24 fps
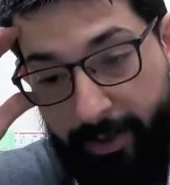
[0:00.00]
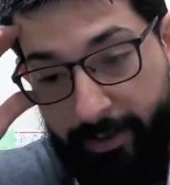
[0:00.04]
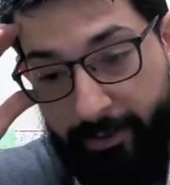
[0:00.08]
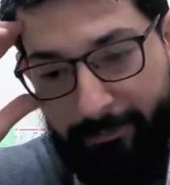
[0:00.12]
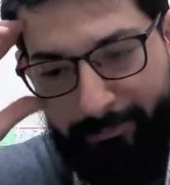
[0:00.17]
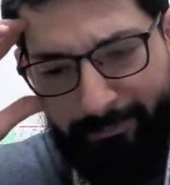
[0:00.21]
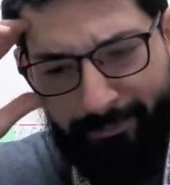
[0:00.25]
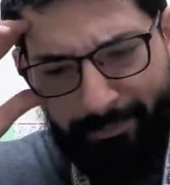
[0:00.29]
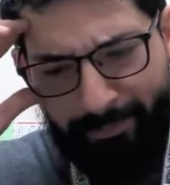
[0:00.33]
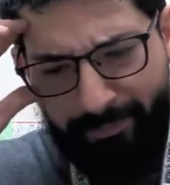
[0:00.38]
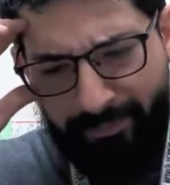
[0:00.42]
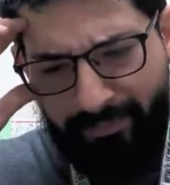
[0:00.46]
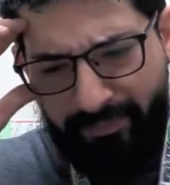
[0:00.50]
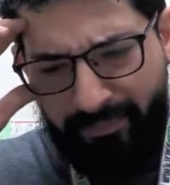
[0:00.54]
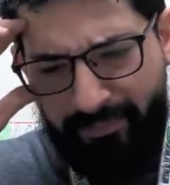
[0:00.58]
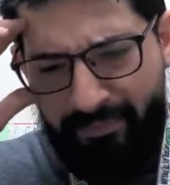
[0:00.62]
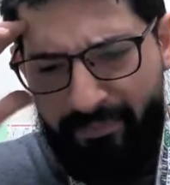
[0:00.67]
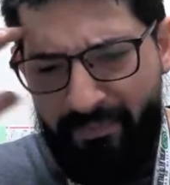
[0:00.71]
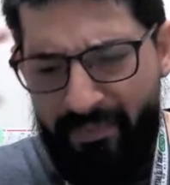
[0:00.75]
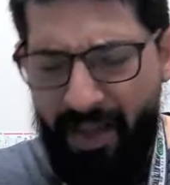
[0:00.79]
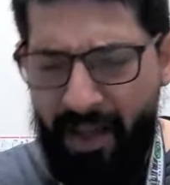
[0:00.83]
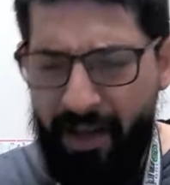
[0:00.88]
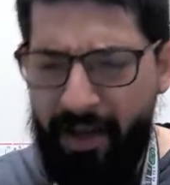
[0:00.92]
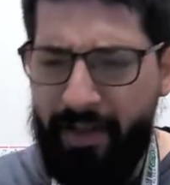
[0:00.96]
and
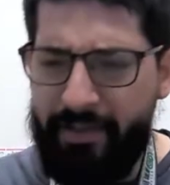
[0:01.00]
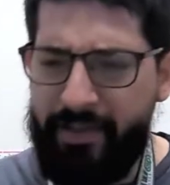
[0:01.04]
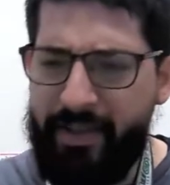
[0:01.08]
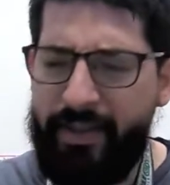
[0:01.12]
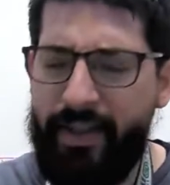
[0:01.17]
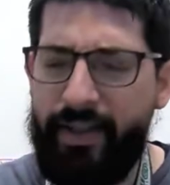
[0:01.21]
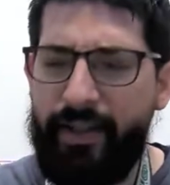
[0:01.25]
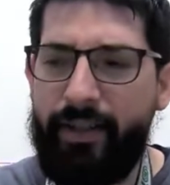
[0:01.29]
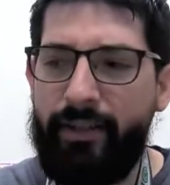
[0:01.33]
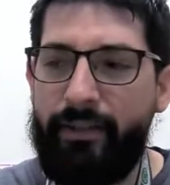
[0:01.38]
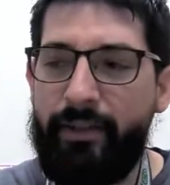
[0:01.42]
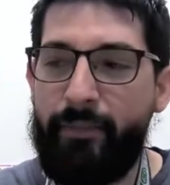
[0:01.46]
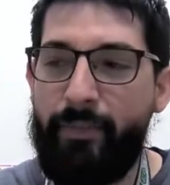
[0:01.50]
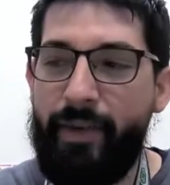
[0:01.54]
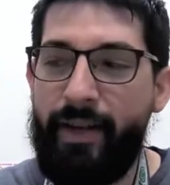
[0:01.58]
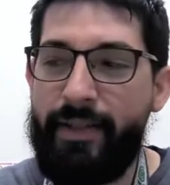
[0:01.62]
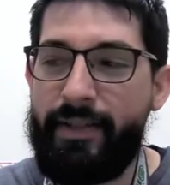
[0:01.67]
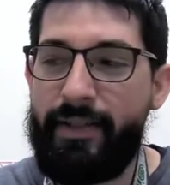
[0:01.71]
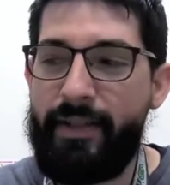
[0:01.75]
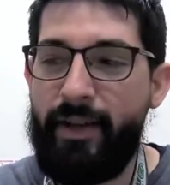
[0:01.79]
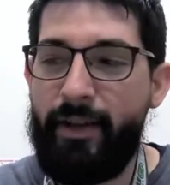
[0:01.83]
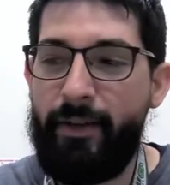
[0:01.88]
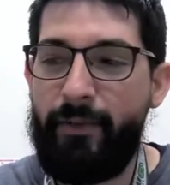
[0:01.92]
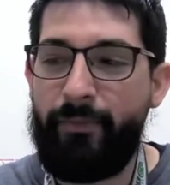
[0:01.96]
I was thinking to
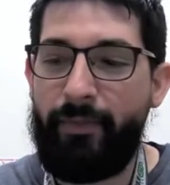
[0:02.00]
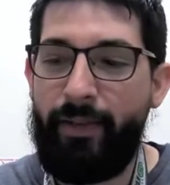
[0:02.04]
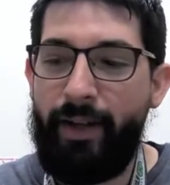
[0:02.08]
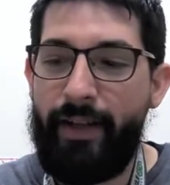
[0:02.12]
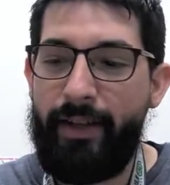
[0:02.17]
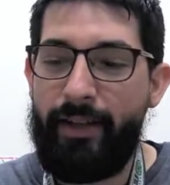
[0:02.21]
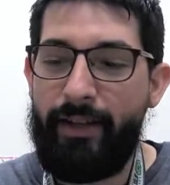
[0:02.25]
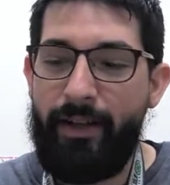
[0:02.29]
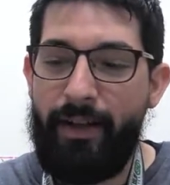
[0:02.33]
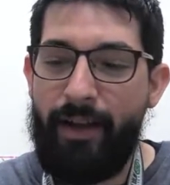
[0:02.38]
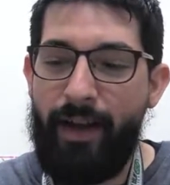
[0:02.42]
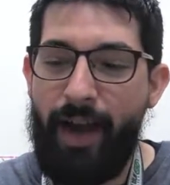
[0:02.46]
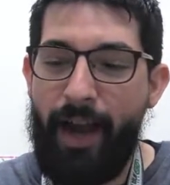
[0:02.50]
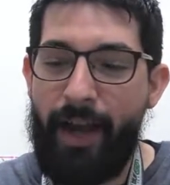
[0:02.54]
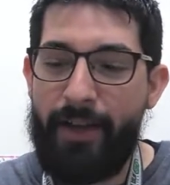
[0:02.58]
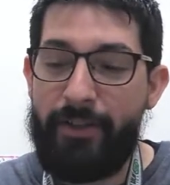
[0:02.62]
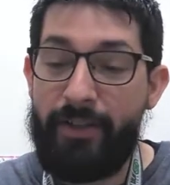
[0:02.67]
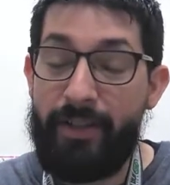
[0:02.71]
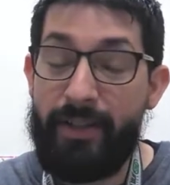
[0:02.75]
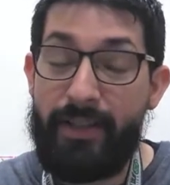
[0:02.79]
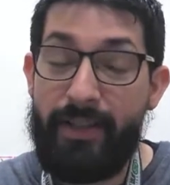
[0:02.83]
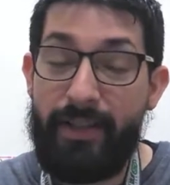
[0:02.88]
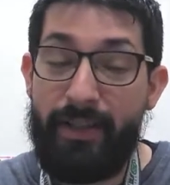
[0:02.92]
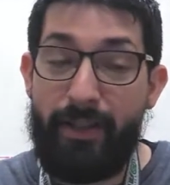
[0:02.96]
myself, like,
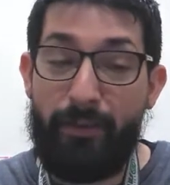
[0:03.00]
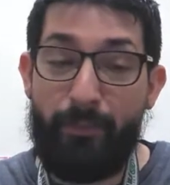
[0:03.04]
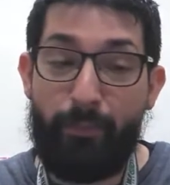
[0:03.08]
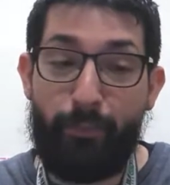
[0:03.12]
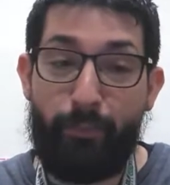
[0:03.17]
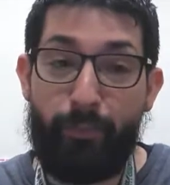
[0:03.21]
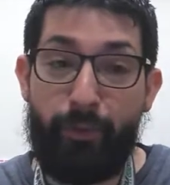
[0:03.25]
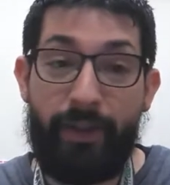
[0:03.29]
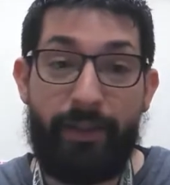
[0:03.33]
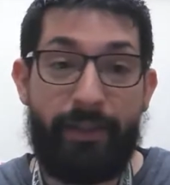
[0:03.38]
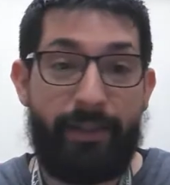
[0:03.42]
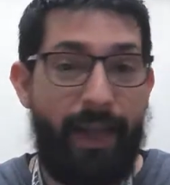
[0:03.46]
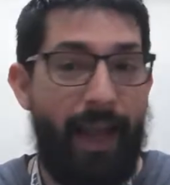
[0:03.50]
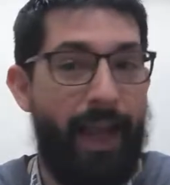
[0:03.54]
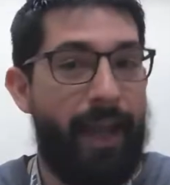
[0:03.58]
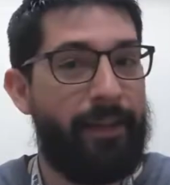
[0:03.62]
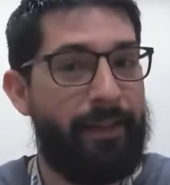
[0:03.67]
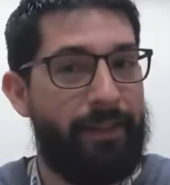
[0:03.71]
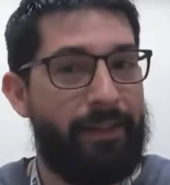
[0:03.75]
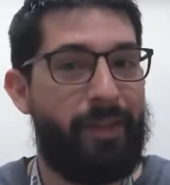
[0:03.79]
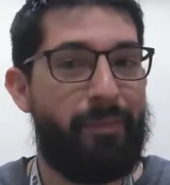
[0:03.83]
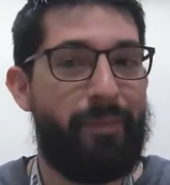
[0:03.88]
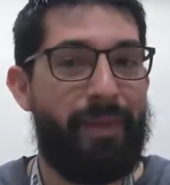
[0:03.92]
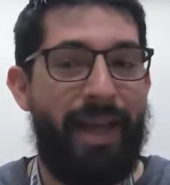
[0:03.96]
I just need to
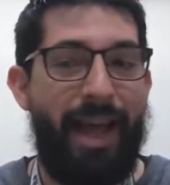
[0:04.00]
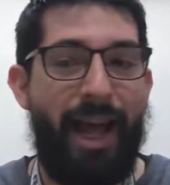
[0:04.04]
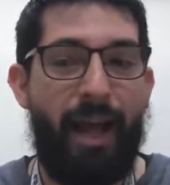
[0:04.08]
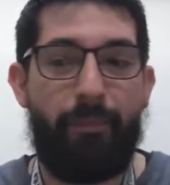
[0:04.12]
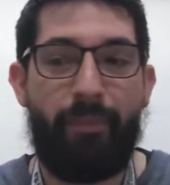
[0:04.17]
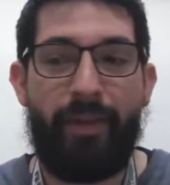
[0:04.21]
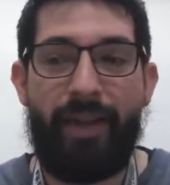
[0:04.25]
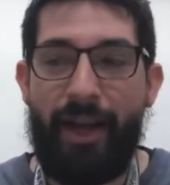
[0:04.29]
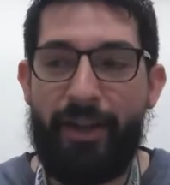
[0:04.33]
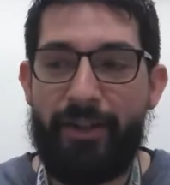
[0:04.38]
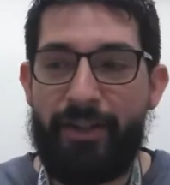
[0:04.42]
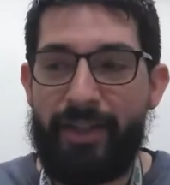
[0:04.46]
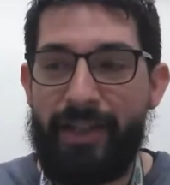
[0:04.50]
pretend to be happy.